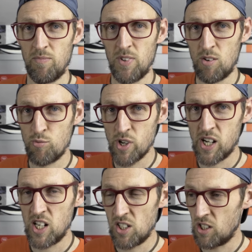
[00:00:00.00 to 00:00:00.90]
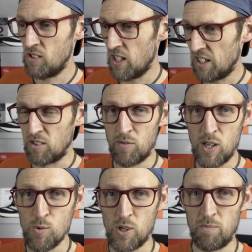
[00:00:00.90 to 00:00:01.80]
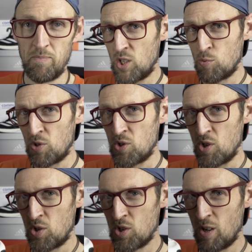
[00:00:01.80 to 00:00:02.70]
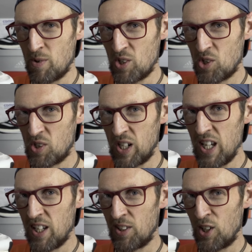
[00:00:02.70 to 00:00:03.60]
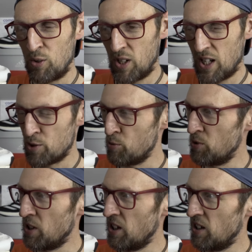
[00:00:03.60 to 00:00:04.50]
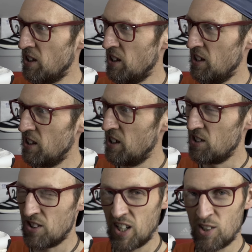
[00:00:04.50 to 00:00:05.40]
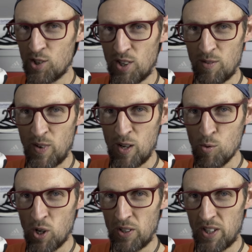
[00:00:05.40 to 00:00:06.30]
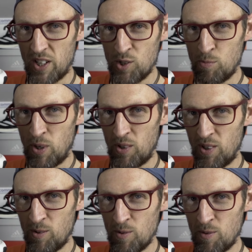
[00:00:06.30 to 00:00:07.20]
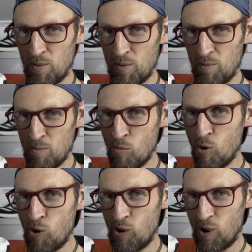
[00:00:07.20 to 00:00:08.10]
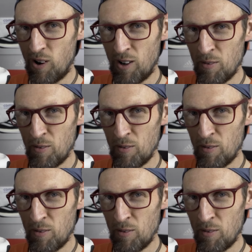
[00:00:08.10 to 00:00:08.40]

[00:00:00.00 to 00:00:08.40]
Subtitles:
I really do like the V1. This one's just so much sleeker though and has all the things that the V1 does, but more.